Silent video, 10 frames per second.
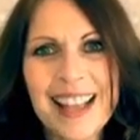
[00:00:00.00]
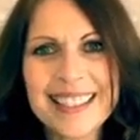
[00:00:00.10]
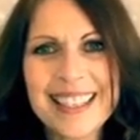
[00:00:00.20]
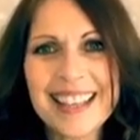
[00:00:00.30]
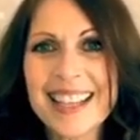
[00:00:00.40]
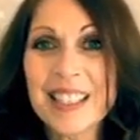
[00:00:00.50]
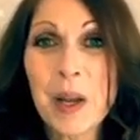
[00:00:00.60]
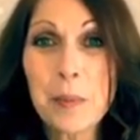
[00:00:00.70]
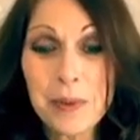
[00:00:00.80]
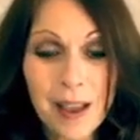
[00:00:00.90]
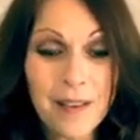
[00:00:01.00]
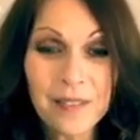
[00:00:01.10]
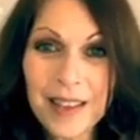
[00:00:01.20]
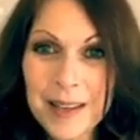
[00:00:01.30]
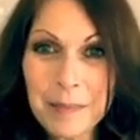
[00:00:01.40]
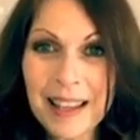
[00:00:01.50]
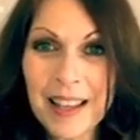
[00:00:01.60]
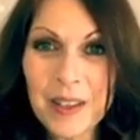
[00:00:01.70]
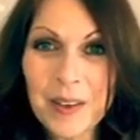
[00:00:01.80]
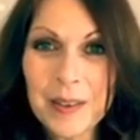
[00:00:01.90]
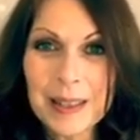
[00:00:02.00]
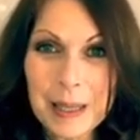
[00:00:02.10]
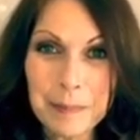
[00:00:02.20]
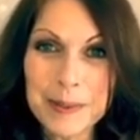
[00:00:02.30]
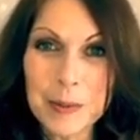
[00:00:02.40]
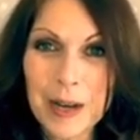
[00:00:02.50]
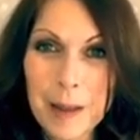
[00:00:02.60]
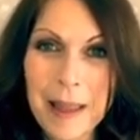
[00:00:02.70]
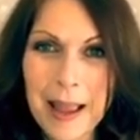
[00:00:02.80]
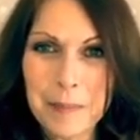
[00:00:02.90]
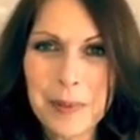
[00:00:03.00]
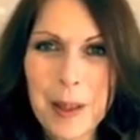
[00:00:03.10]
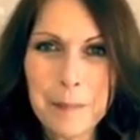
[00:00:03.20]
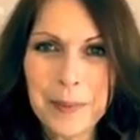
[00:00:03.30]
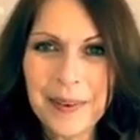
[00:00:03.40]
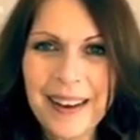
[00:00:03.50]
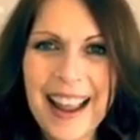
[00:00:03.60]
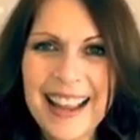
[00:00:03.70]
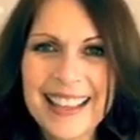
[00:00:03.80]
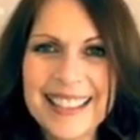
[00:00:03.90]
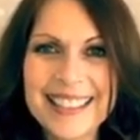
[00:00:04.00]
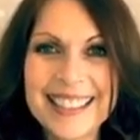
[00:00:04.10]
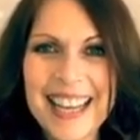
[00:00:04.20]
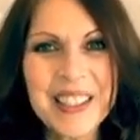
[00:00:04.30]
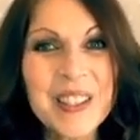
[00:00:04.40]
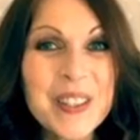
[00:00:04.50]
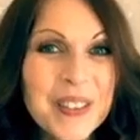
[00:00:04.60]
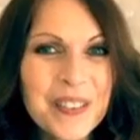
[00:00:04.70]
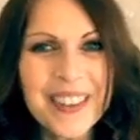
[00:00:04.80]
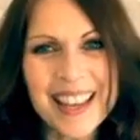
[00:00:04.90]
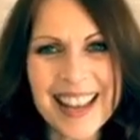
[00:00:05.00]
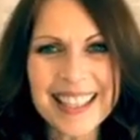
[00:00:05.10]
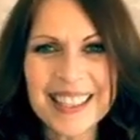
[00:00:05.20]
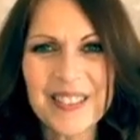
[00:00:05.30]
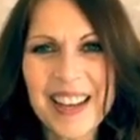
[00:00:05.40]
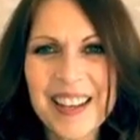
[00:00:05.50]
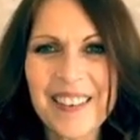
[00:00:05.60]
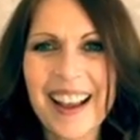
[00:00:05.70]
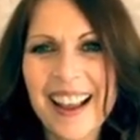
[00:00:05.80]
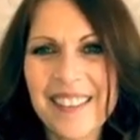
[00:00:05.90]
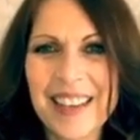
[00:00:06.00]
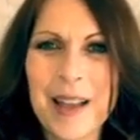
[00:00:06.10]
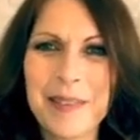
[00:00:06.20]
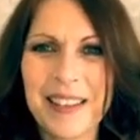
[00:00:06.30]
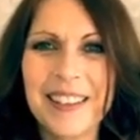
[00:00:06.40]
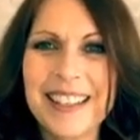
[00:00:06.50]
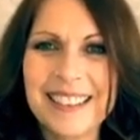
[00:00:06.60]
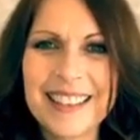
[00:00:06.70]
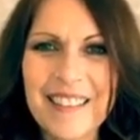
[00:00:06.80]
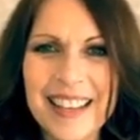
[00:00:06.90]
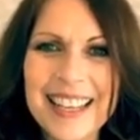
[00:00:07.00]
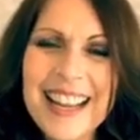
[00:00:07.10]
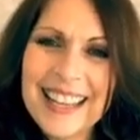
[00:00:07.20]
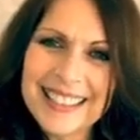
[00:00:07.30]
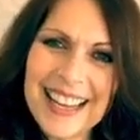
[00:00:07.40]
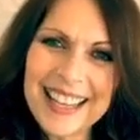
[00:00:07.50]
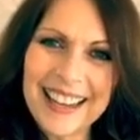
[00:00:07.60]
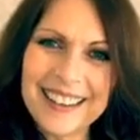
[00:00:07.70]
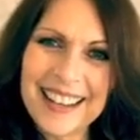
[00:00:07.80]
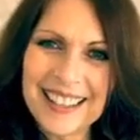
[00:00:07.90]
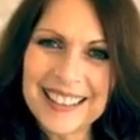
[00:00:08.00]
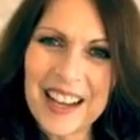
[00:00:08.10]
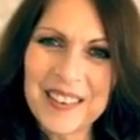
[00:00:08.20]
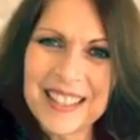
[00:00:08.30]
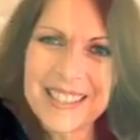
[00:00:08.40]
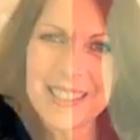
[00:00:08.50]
that's it, guys. I hope you have fun making your own lip scrub and plumper, and stay tuned for the next video I have coming. You're gonna love it. Take care, and I'll talk with you